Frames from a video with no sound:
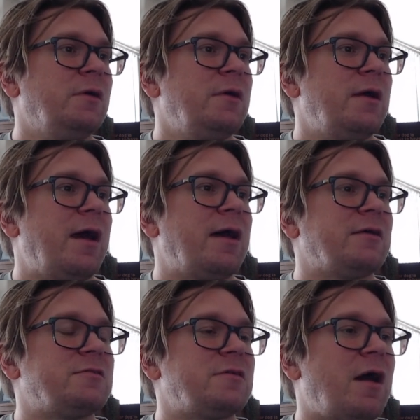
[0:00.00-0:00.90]

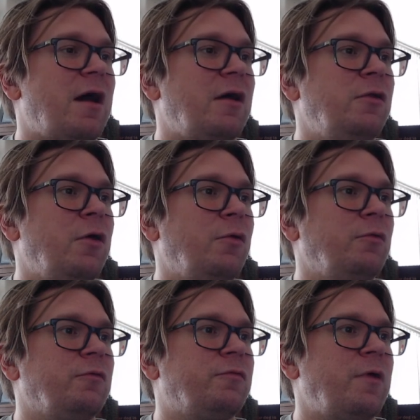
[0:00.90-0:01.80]
as
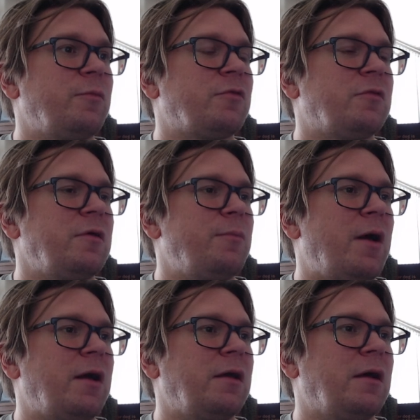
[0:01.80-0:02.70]
known famously
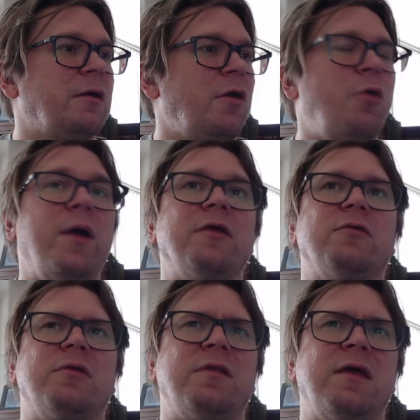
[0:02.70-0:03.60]
by... oh,
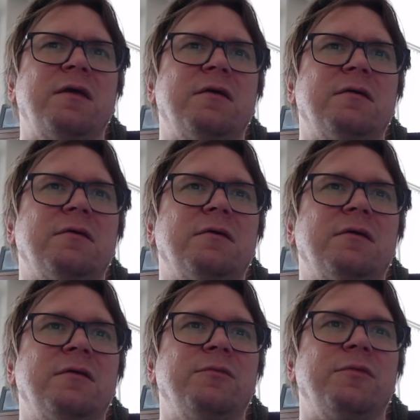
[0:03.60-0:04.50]
wait, did they...
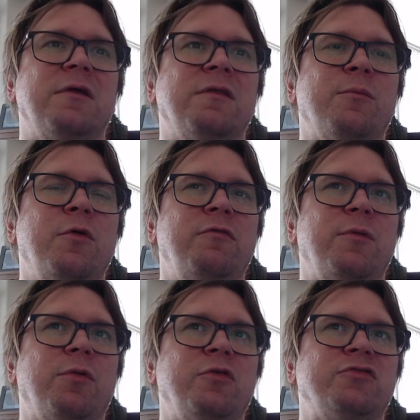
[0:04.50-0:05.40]
In the movie
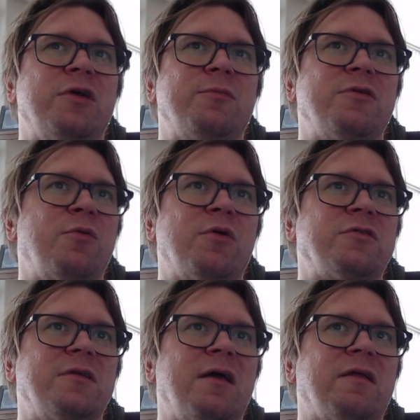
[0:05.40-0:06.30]
Blue Chips, it
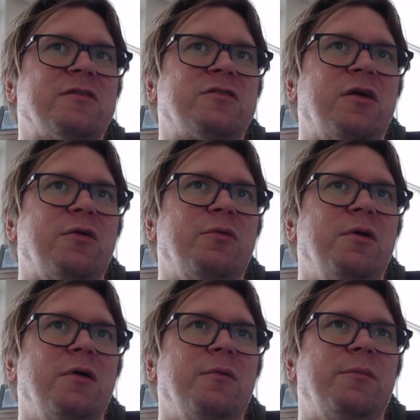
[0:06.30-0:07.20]
wasn't LSU,
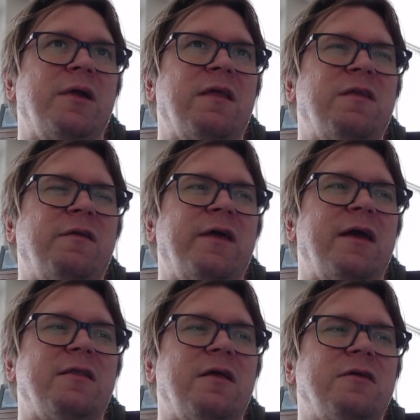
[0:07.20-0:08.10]
but I thought they
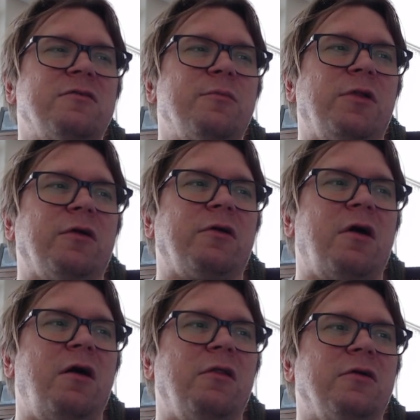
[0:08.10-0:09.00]
had, like, similar
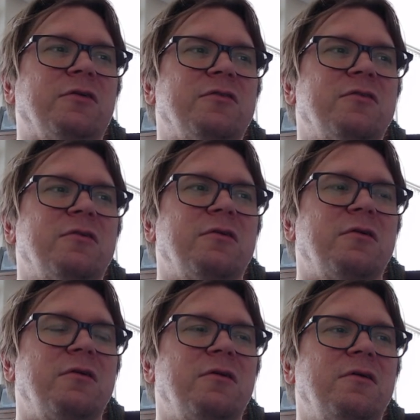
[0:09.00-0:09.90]
colors.
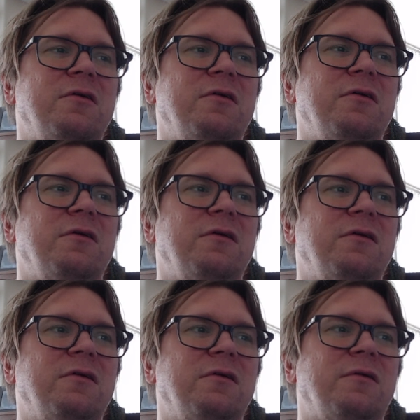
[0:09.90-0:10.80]

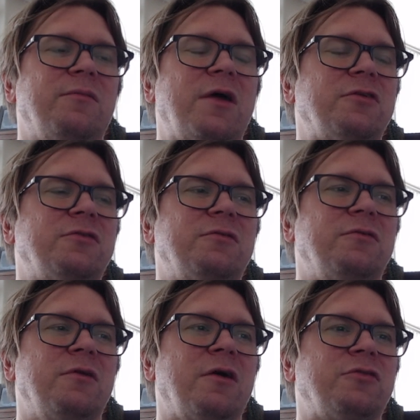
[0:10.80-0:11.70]
I'm
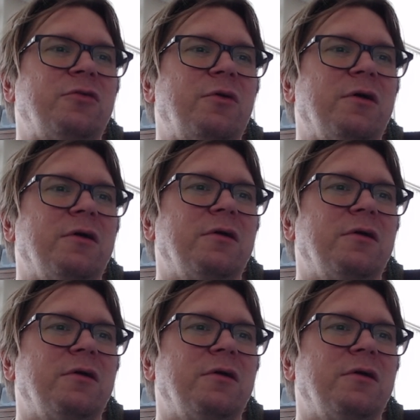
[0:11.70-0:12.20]
not sure.